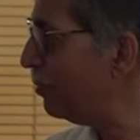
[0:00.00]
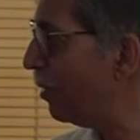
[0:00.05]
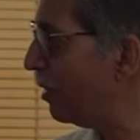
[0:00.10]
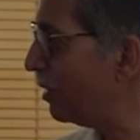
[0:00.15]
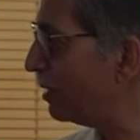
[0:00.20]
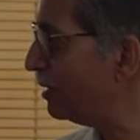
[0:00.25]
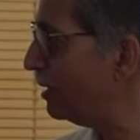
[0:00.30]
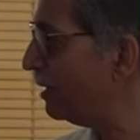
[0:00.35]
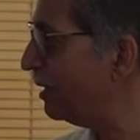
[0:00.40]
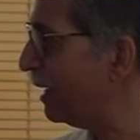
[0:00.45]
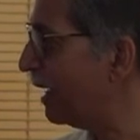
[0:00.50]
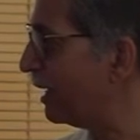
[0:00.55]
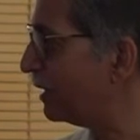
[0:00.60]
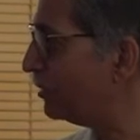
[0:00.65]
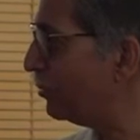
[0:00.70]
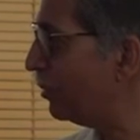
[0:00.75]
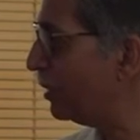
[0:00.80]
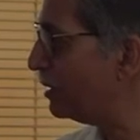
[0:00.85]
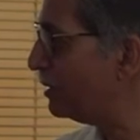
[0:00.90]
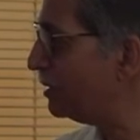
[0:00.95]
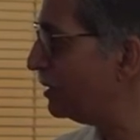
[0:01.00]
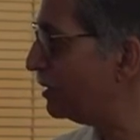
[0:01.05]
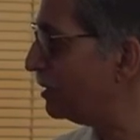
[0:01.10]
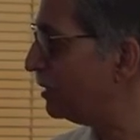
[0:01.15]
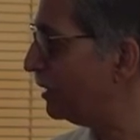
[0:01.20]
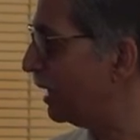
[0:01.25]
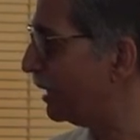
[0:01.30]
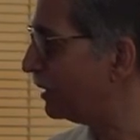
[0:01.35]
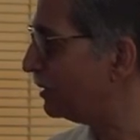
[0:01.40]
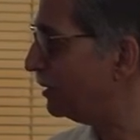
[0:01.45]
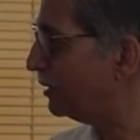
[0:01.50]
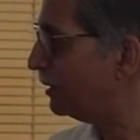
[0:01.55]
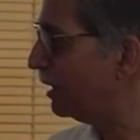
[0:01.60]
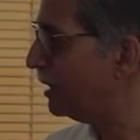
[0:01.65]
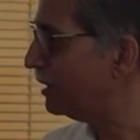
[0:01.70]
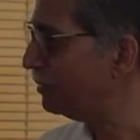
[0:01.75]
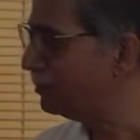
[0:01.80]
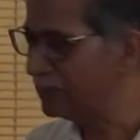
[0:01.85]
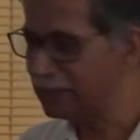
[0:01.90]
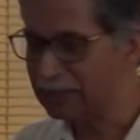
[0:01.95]
what the reaction? What is this reaction?
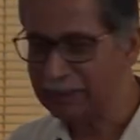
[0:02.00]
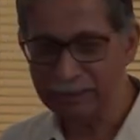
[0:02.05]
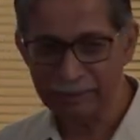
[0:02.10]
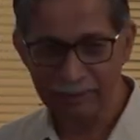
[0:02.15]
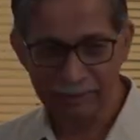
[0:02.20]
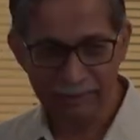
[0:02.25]
Anybody?